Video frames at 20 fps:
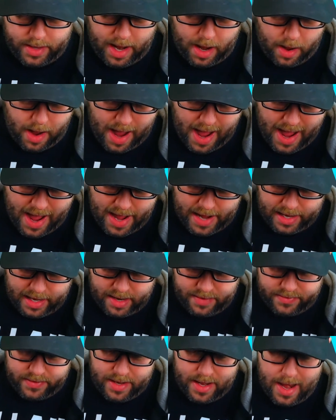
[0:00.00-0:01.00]
Now, I
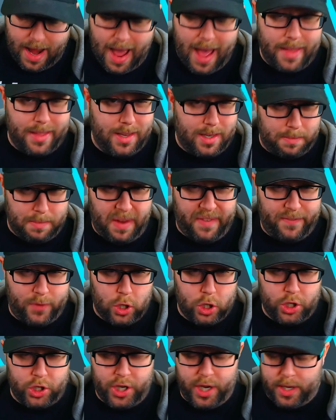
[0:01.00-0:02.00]
have not... This is my
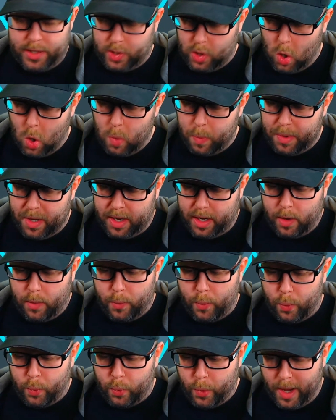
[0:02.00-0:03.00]
first chance opening it
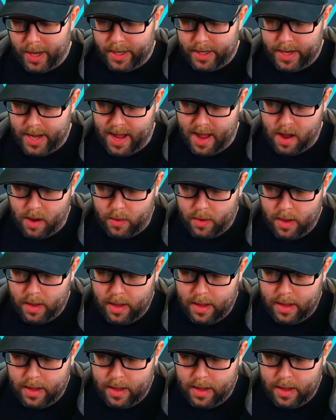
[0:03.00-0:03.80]
right now.